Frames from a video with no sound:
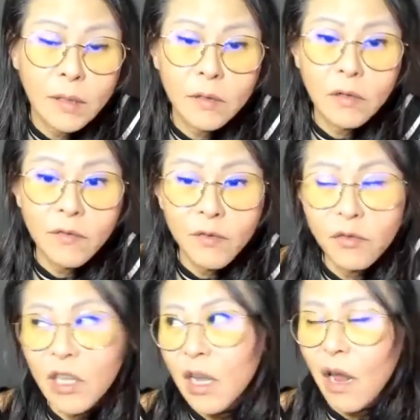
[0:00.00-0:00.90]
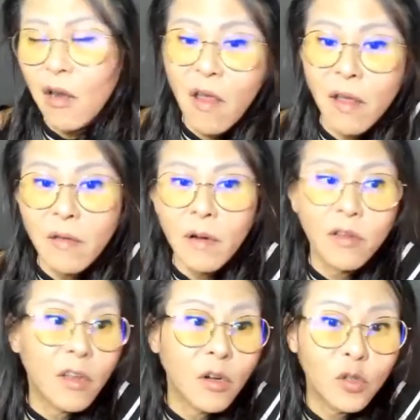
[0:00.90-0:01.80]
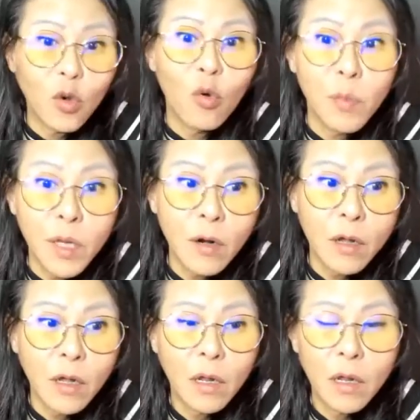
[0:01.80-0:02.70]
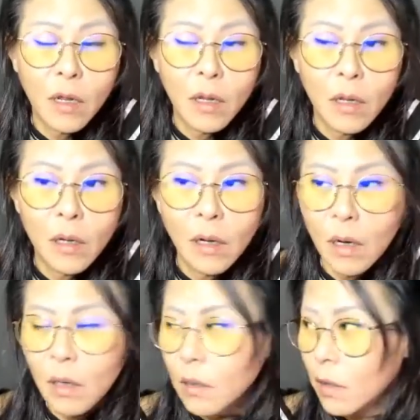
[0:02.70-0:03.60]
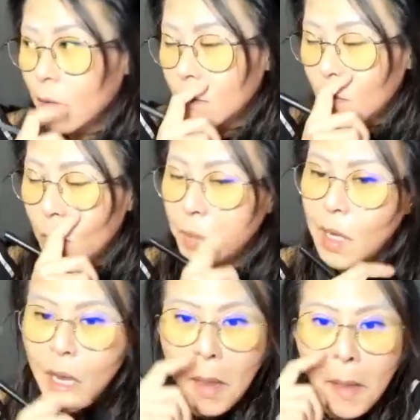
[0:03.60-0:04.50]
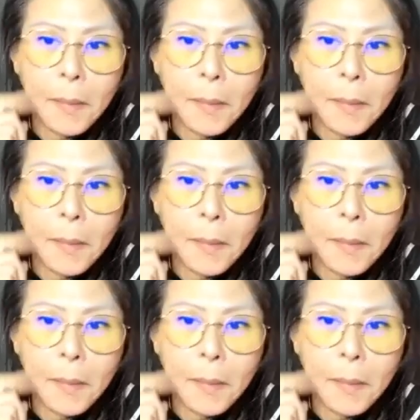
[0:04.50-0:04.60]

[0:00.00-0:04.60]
So if you think I'm not accurate, you cannot scold me, no? Cannot scold me, ah?